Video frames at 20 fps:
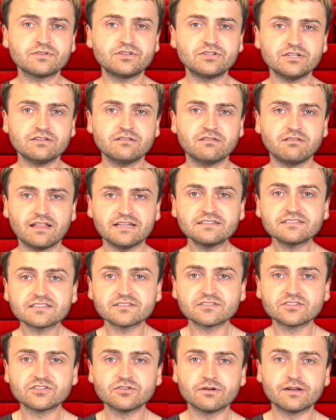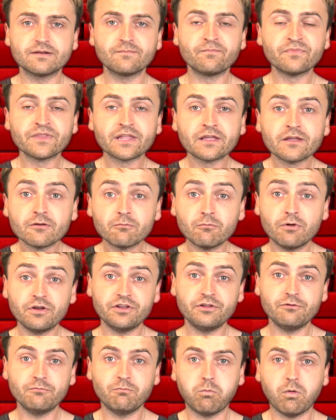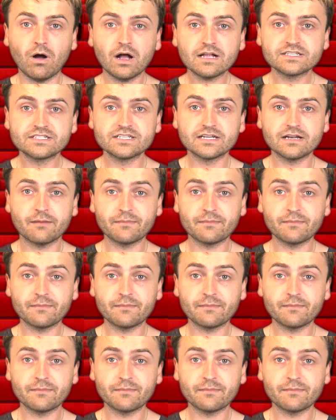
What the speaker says: good lessons to it when you watch it.